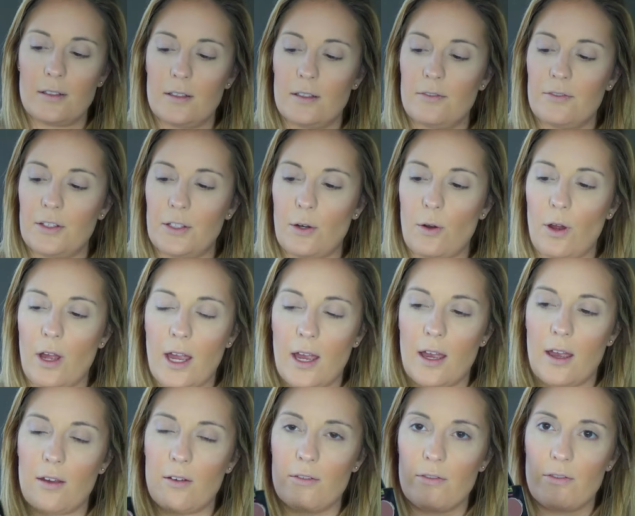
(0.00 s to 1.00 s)
If you don't
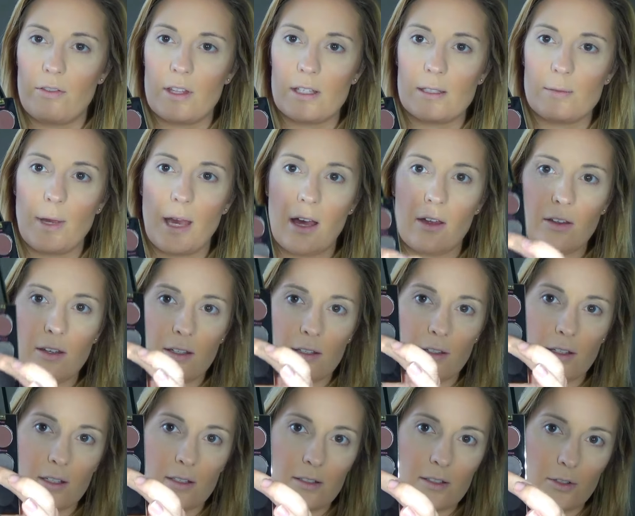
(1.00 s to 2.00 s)
have this palette, you
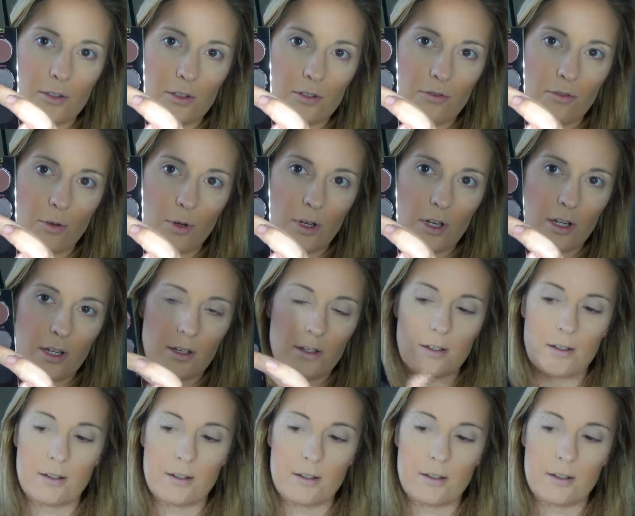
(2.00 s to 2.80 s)
can search for it